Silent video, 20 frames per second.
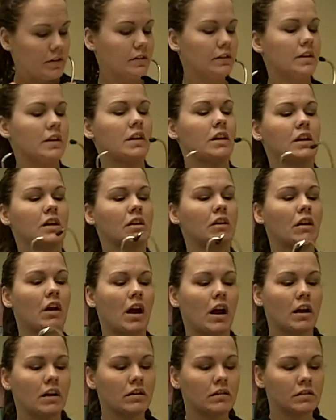there's any
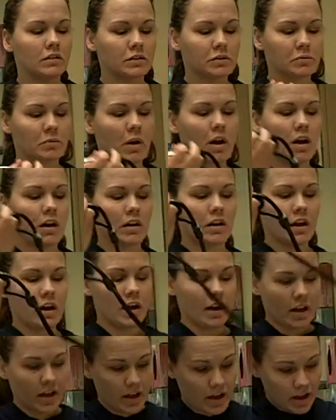crackles,
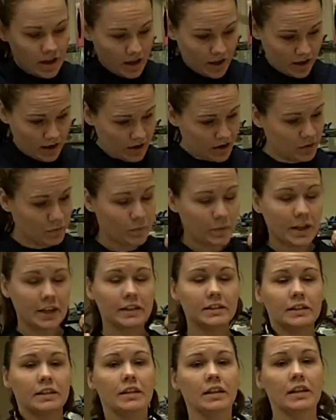rhonchi, any
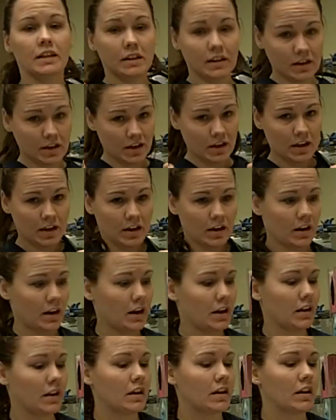wheezing, and
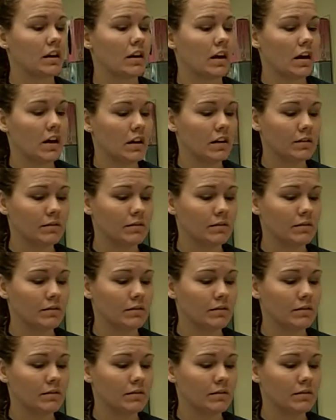any